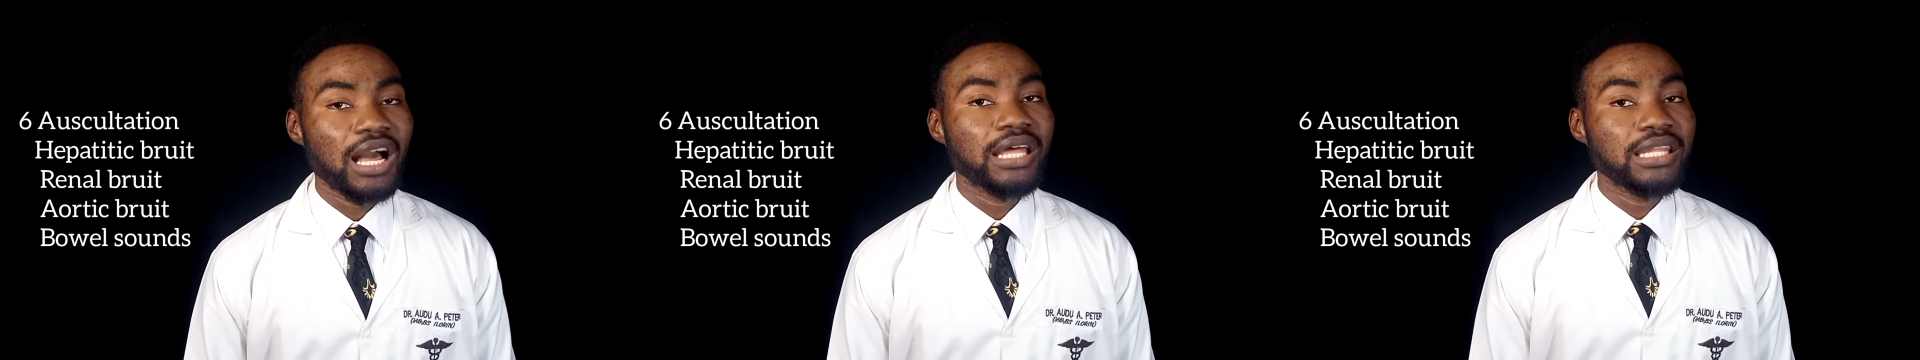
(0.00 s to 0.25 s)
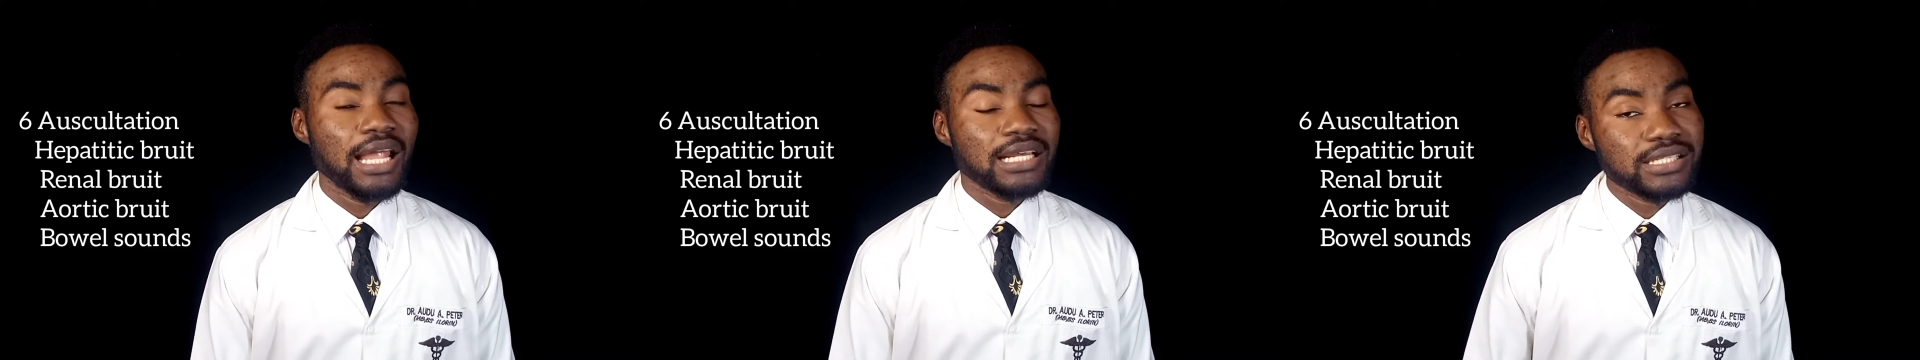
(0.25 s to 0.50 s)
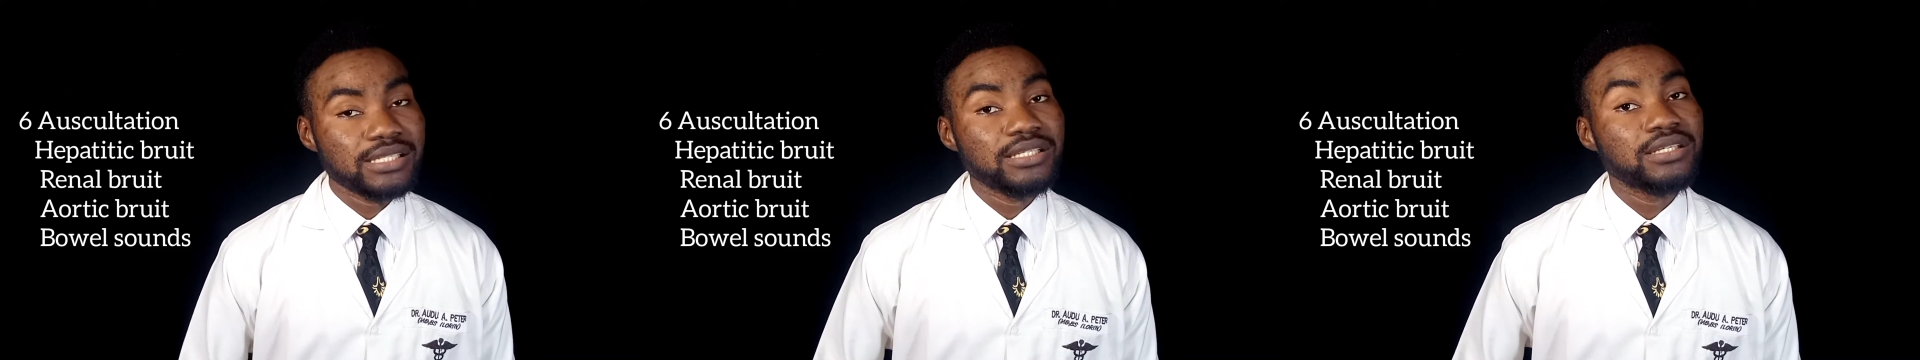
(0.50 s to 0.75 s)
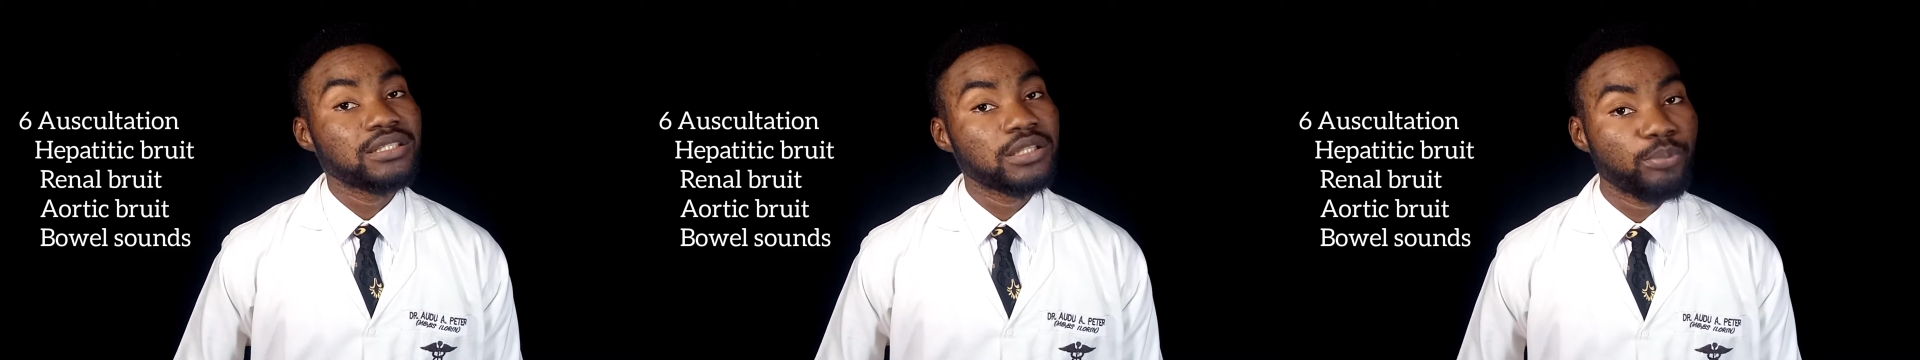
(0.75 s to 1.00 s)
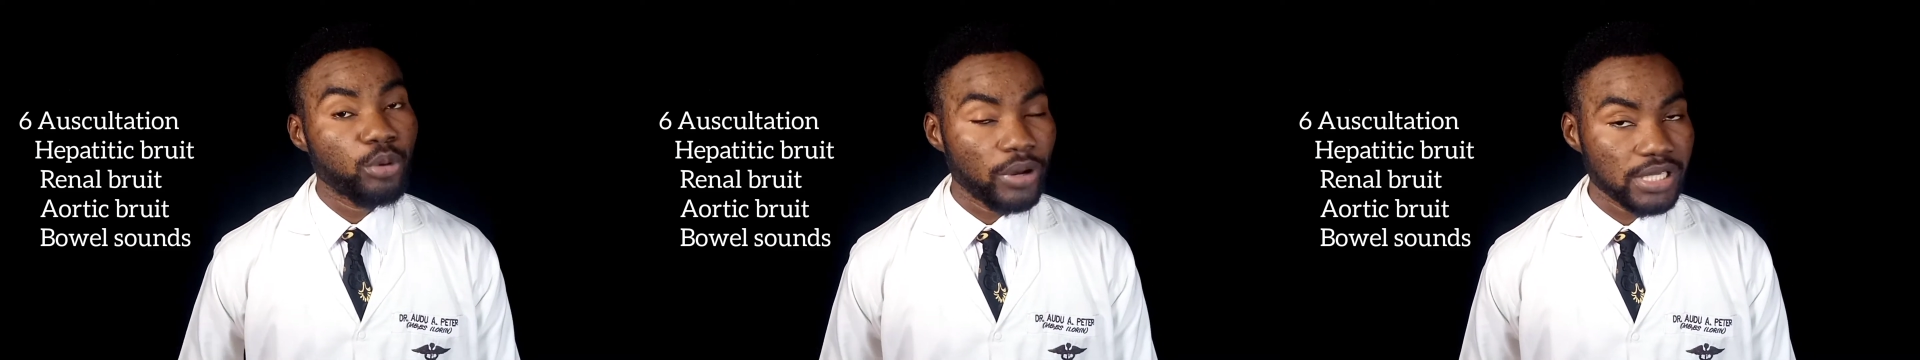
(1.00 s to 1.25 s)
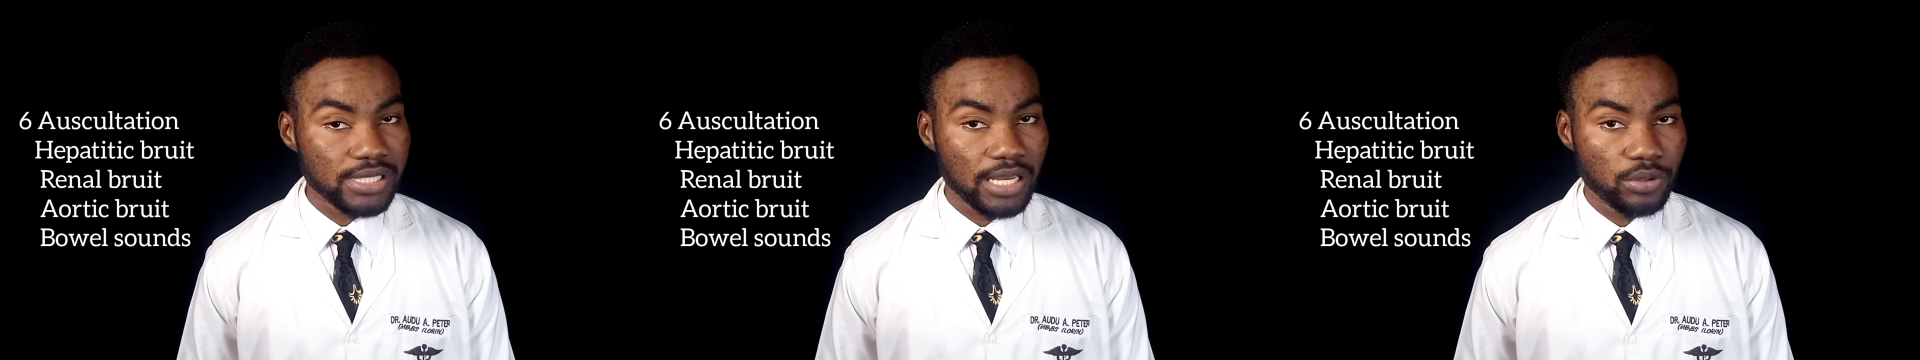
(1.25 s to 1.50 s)
and lastly, the
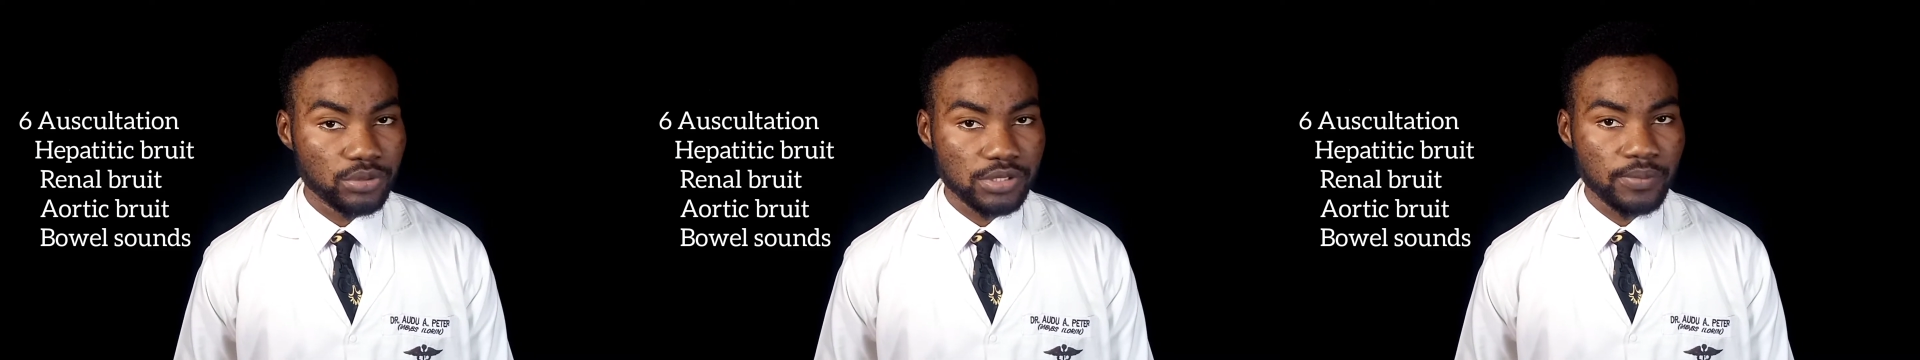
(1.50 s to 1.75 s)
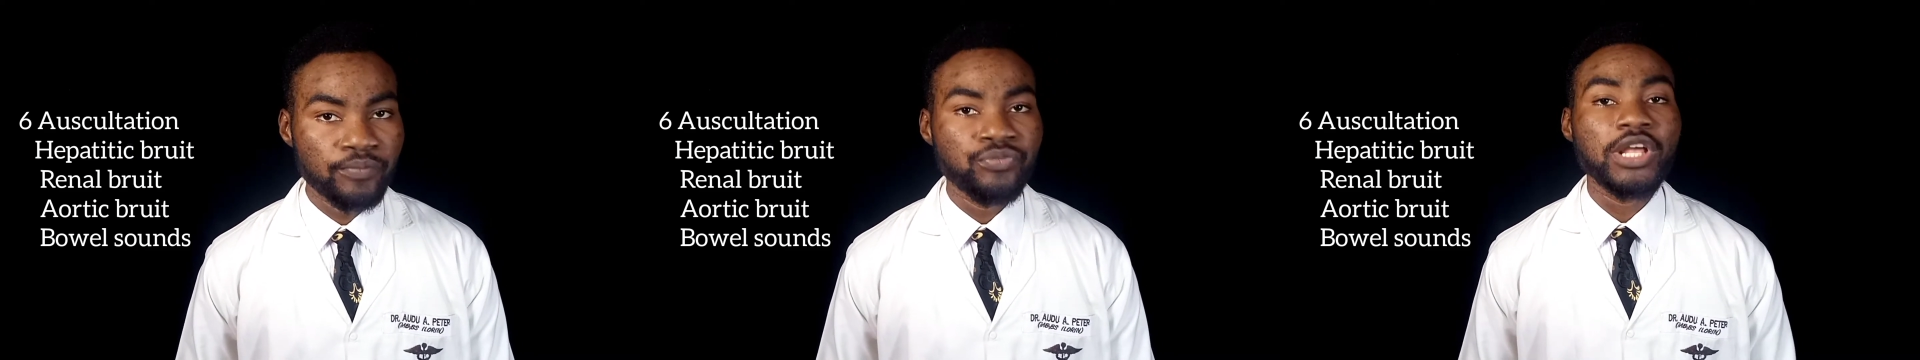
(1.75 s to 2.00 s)
Bowel sounds.